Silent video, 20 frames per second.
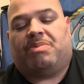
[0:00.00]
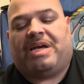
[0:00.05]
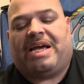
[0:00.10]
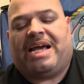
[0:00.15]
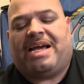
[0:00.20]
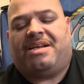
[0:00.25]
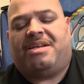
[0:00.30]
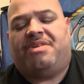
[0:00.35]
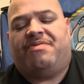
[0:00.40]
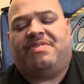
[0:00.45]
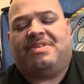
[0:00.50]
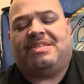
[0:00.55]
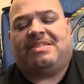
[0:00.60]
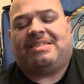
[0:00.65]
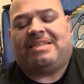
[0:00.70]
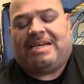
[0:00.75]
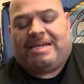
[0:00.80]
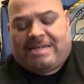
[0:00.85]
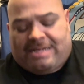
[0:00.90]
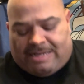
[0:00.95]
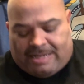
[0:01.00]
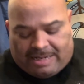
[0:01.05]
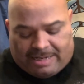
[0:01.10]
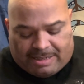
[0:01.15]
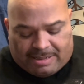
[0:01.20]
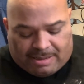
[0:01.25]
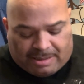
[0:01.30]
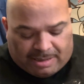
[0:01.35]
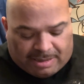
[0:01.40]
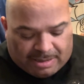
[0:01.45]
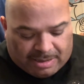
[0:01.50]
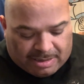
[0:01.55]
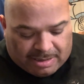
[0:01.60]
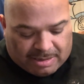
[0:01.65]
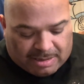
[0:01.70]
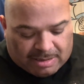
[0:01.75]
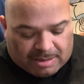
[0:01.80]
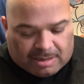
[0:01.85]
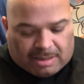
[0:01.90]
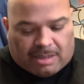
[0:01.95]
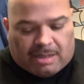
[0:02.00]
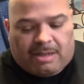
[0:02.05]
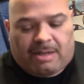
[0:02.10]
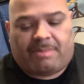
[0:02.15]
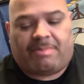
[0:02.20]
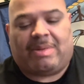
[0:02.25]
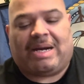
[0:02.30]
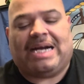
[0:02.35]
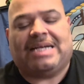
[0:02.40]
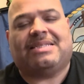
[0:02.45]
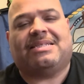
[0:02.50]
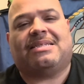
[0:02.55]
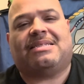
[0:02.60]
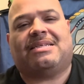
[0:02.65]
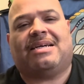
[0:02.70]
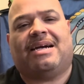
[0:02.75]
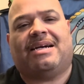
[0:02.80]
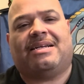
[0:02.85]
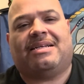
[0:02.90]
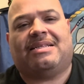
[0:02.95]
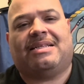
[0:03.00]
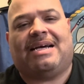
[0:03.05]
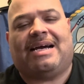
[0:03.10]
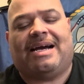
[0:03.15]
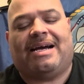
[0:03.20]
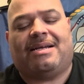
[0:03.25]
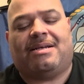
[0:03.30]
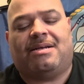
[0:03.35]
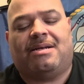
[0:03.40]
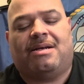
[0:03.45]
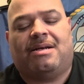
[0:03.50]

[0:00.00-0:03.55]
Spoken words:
And even saying that, I decided that